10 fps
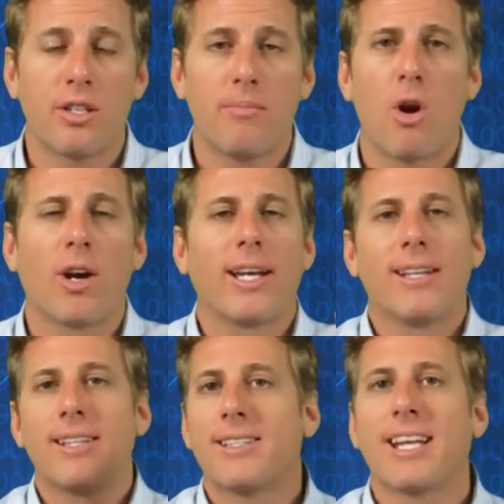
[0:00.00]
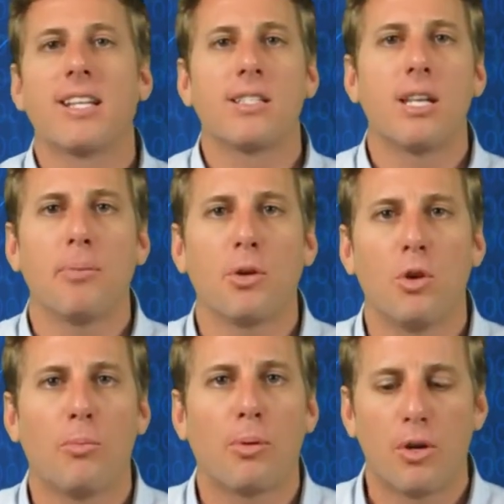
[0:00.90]
the market. It's like the
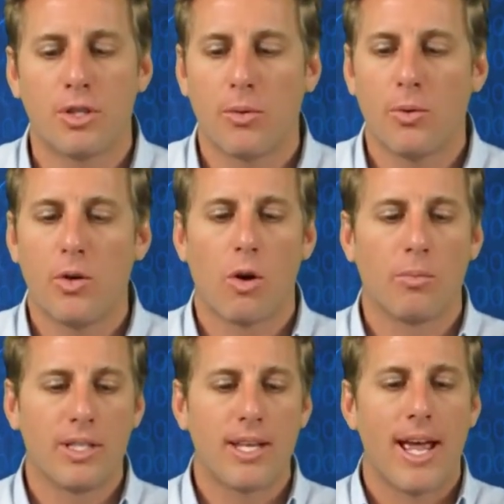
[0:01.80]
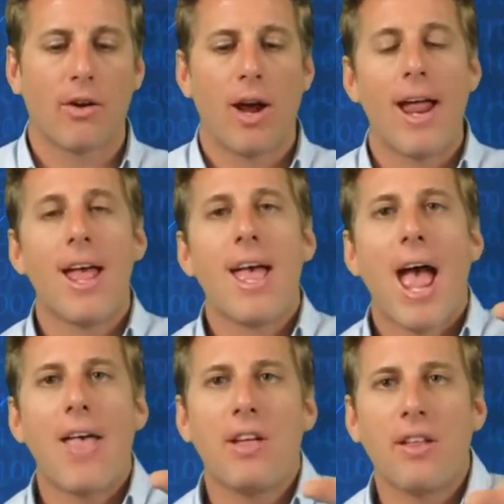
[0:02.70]
typical approach that we normally take, right?
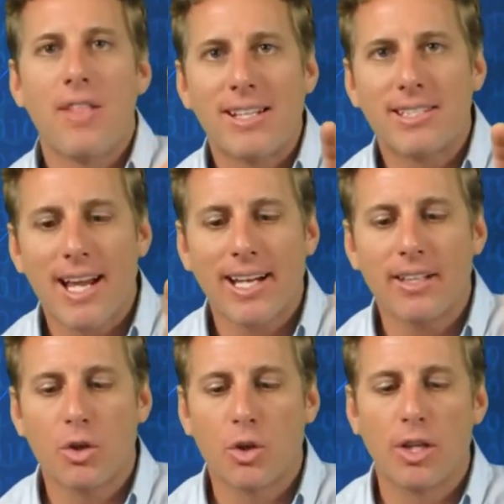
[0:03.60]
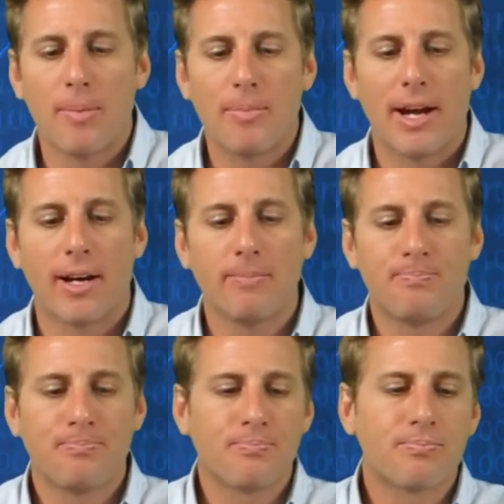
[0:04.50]
And then in that second little clip there,
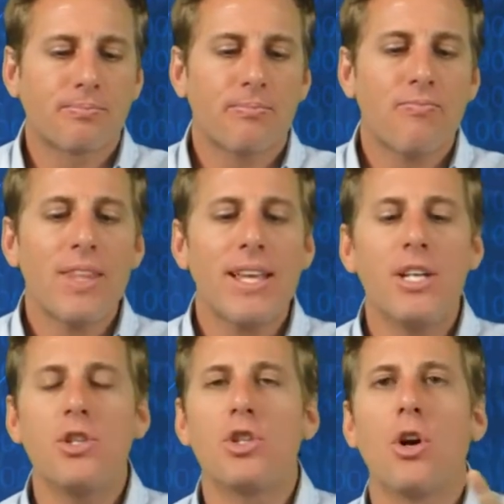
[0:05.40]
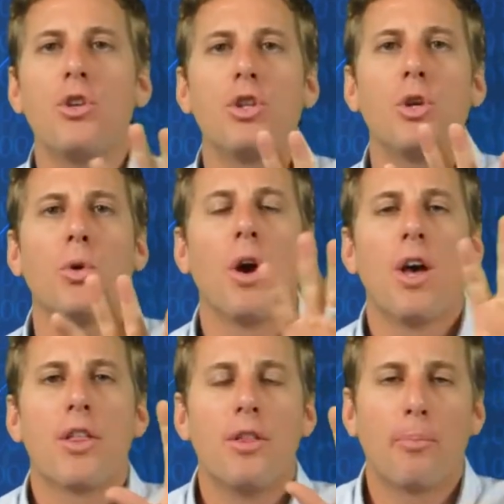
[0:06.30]
he shows you
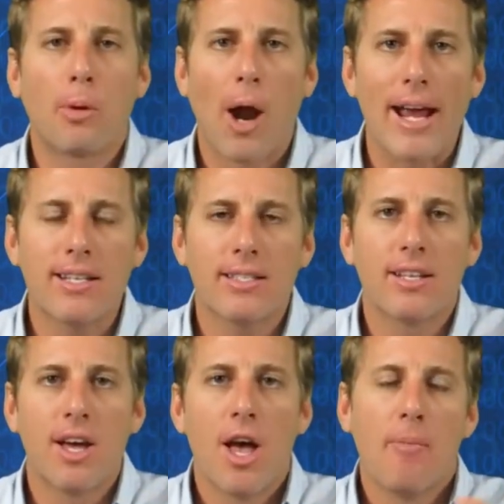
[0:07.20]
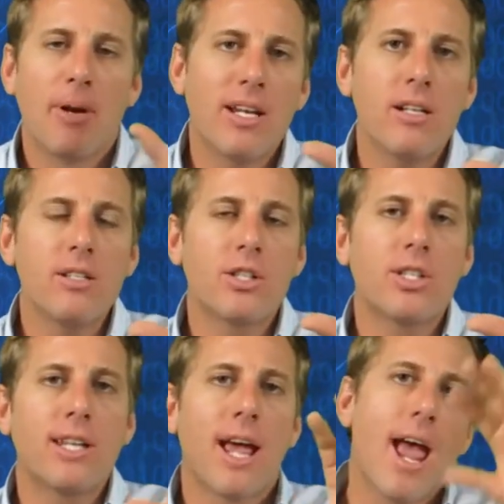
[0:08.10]
the price. But he didn't
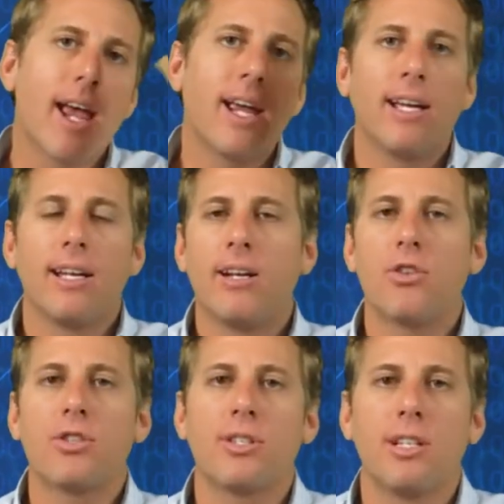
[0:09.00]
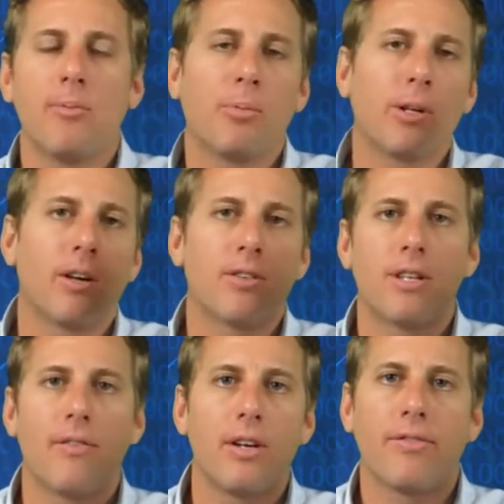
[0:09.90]
just say, hey, here's a CD player, it's
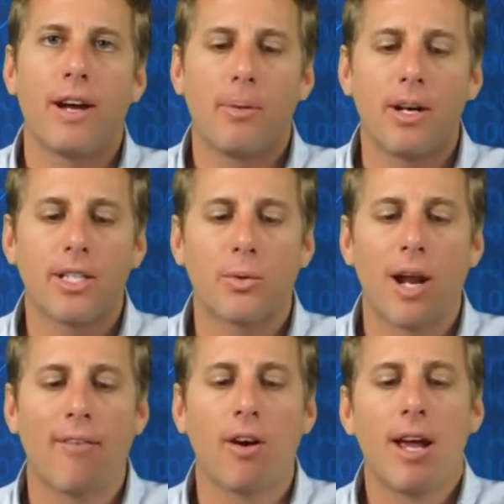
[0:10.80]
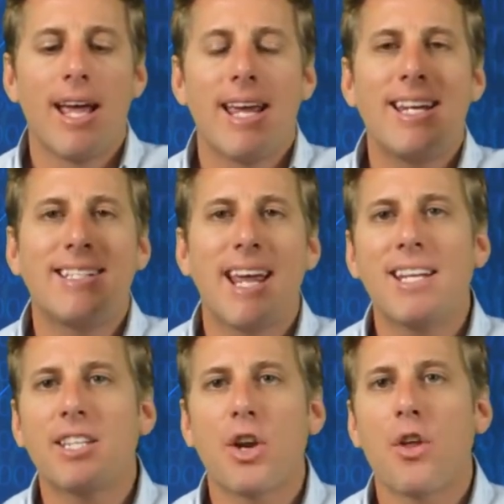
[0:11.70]
$75 or whatever. He
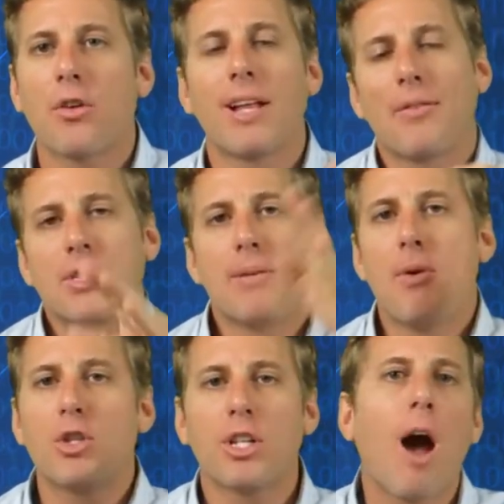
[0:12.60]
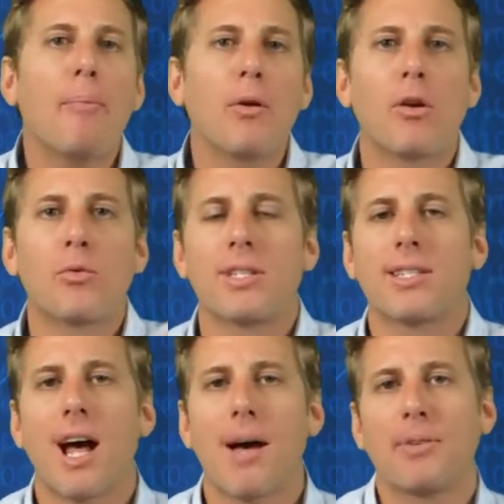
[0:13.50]
takes it another level. See, most copywriters would
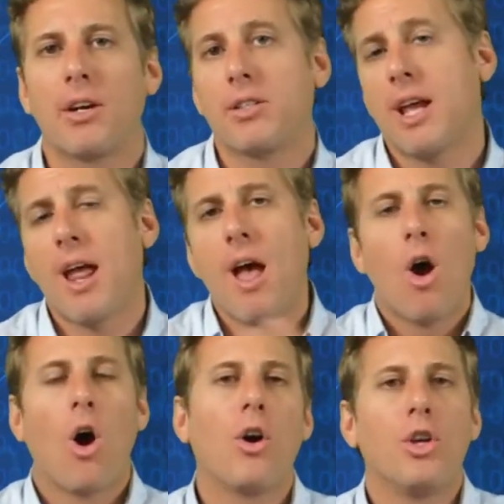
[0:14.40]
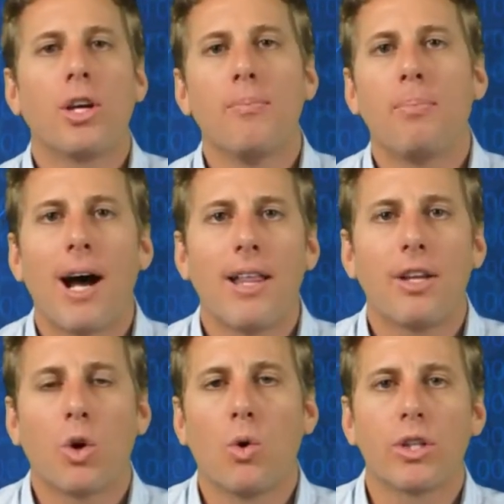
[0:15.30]
stop there and say, oh, you can buy the
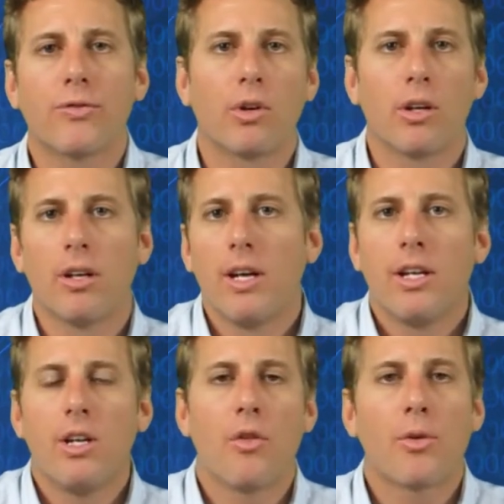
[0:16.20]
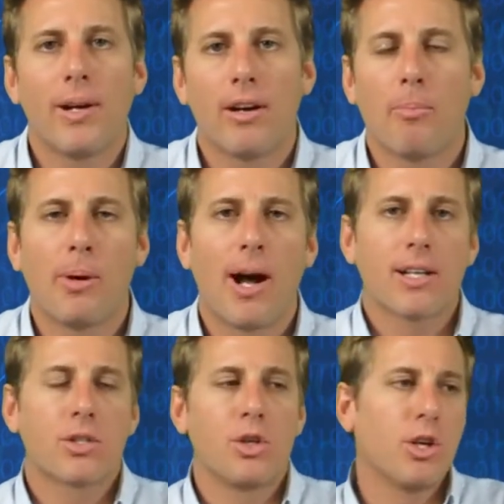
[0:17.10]
course for,
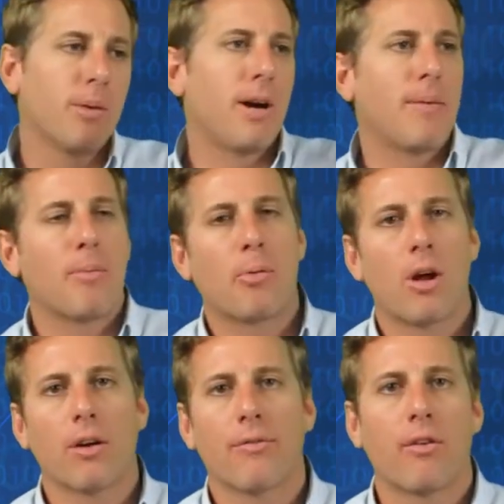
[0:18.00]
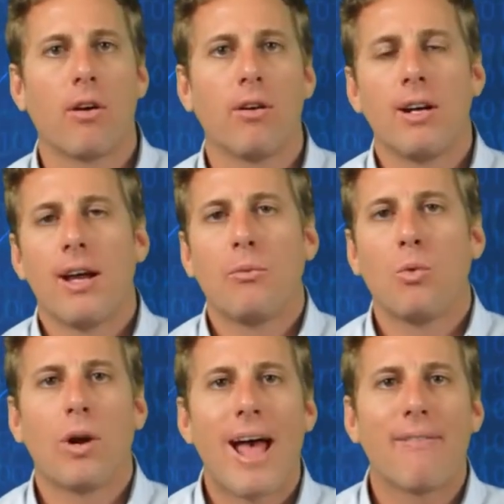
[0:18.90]
$300, or you can buy my product for
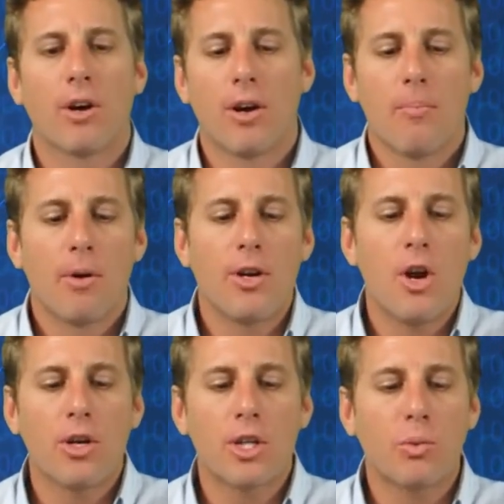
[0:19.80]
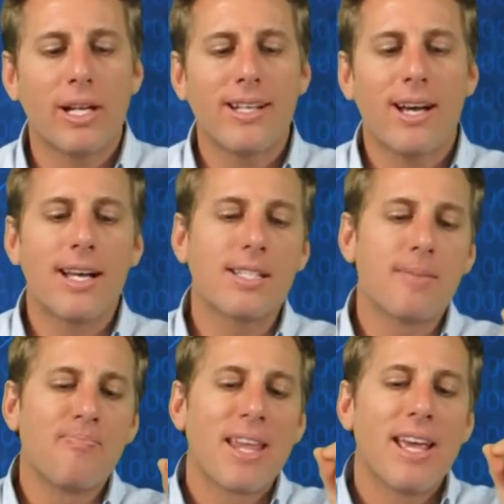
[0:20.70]
whatever. But notice what he does.
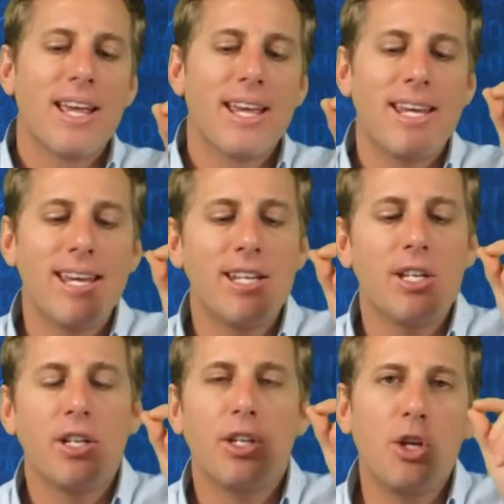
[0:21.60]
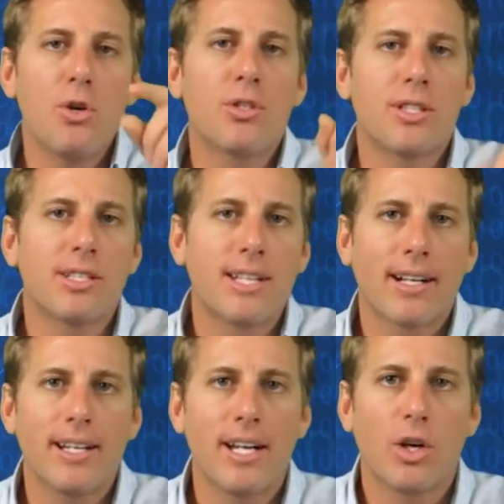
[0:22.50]
He used this
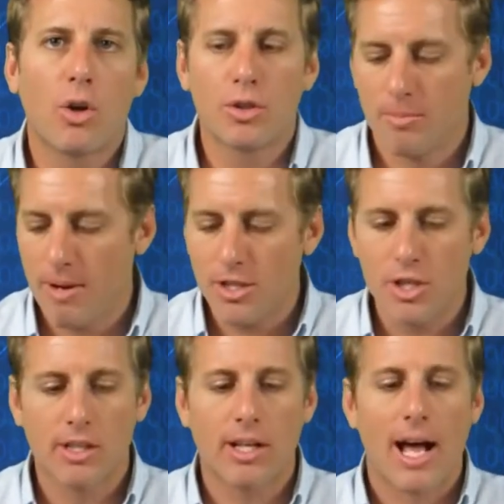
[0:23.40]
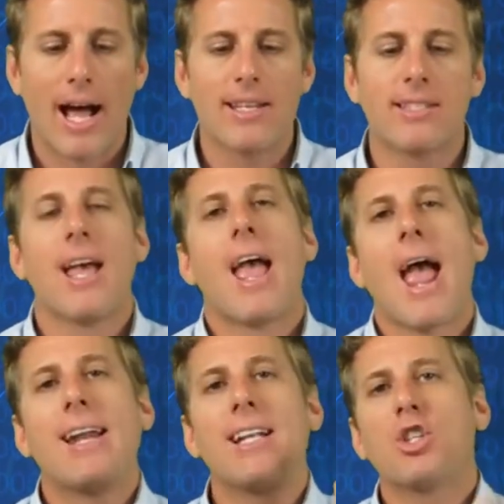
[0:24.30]
technique called dimensionalize,
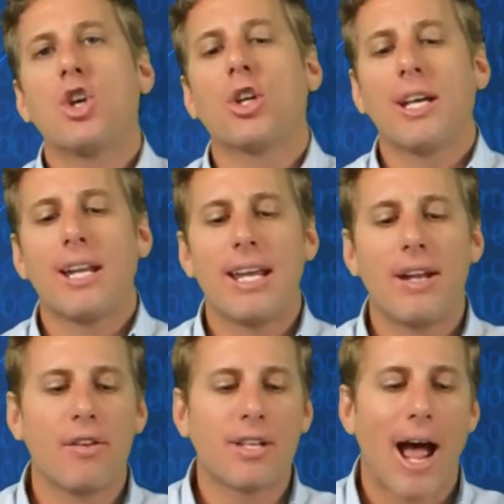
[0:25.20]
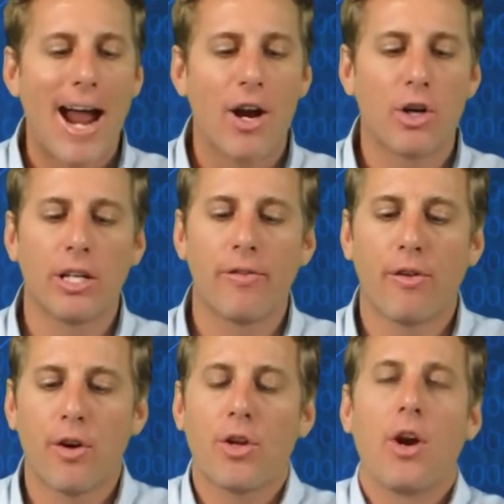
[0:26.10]
and he took it entirely
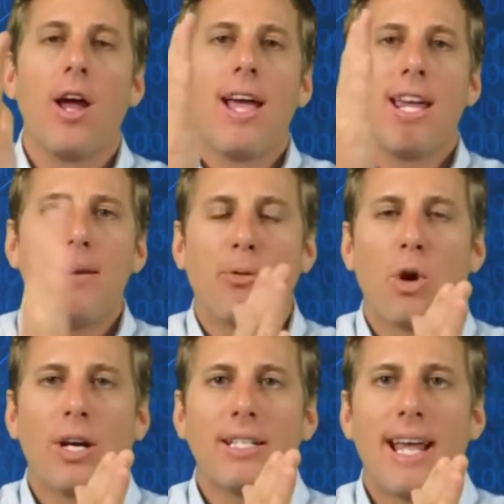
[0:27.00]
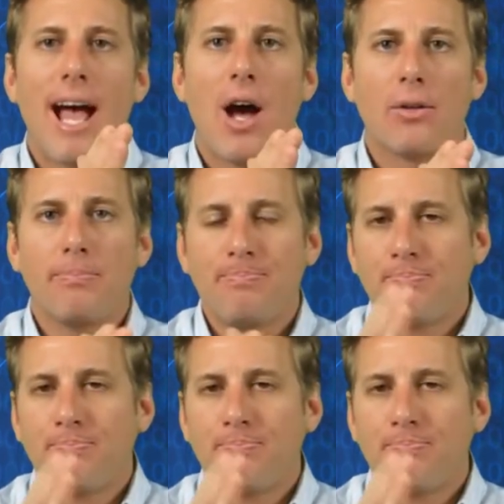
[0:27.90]
further. He broke it down